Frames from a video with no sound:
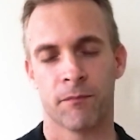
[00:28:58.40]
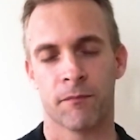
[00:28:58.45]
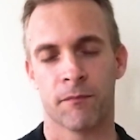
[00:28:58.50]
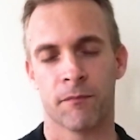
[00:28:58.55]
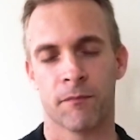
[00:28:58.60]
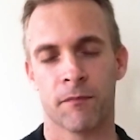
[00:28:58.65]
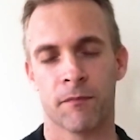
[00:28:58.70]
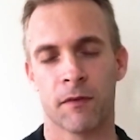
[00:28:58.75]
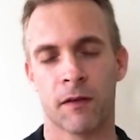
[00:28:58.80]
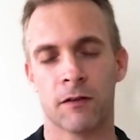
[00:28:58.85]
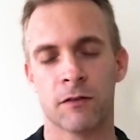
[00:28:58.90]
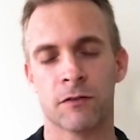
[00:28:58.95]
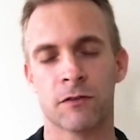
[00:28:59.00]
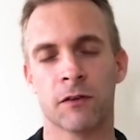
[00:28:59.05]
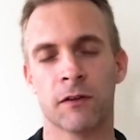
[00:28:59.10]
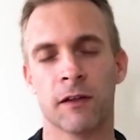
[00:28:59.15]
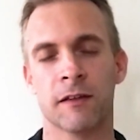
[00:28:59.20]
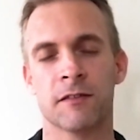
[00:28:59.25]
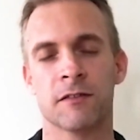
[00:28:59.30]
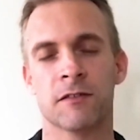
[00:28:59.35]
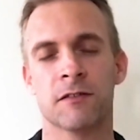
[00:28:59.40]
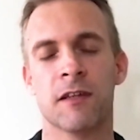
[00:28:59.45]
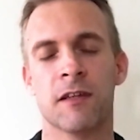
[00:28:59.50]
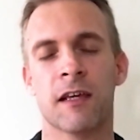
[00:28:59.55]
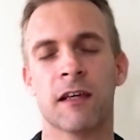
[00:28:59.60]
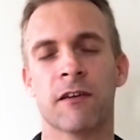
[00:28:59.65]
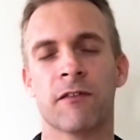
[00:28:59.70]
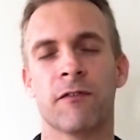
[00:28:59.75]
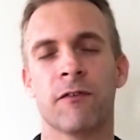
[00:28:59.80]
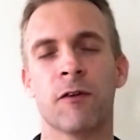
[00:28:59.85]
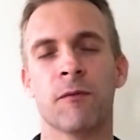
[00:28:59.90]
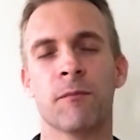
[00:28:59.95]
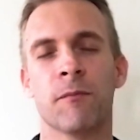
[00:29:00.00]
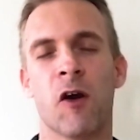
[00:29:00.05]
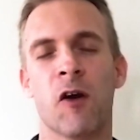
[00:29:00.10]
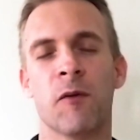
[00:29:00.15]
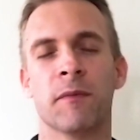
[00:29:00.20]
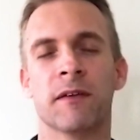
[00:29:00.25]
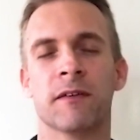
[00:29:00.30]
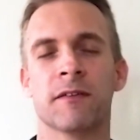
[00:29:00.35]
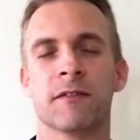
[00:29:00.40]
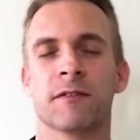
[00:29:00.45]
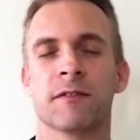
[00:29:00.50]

And so let's take a few moments